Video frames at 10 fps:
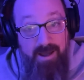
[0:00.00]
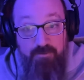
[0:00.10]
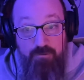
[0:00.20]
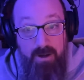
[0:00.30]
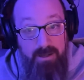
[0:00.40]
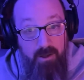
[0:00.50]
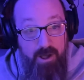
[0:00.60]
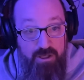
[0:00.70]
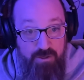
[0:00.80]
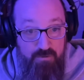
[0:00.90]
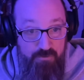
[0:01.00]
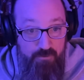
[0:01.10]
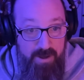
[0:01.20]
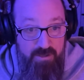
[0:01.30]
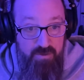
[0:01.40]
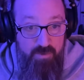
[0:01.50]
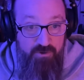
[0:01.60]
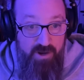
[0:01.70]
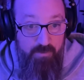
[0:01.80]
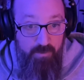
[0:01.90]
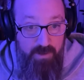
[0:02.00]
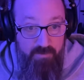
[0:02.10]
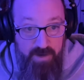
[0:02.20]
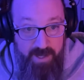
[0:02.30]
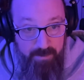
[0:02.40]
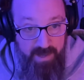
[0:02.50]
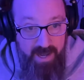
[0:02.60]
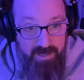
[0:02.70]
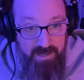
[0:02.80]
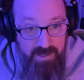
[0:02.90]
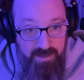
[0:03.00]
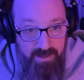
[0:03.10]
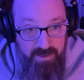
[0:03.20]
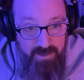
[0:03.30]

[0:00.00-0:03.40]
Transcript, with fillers: after I lost those friends, which I will never get back, and